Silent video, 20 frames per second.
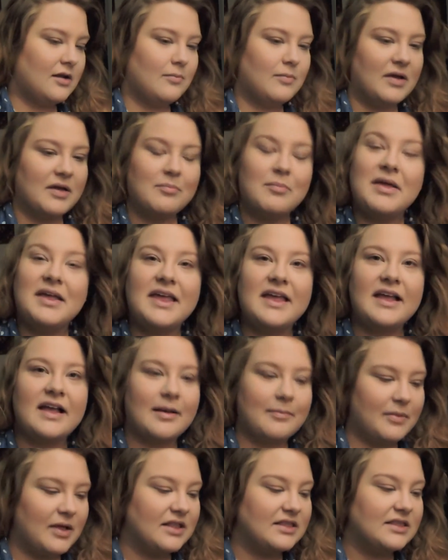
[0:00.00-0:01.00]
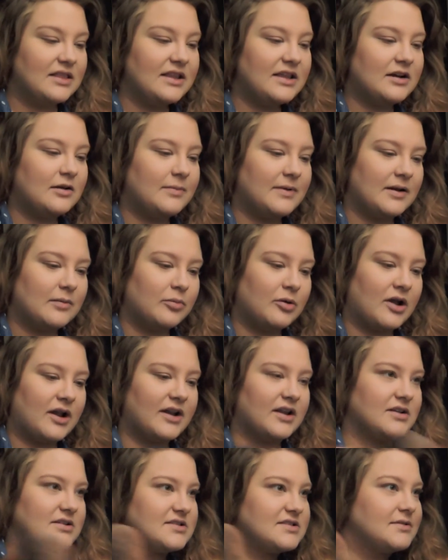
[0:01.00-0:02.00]
but picking up a little bit of
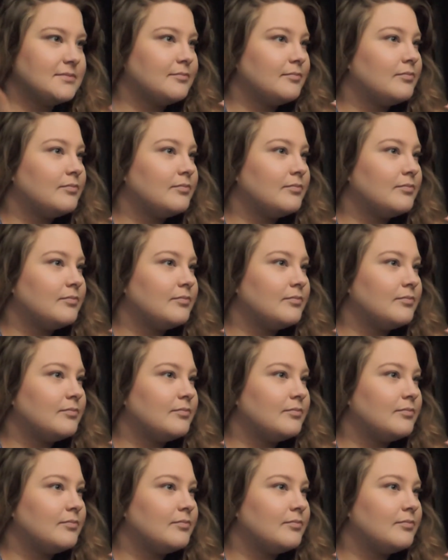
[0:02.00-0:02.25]
product.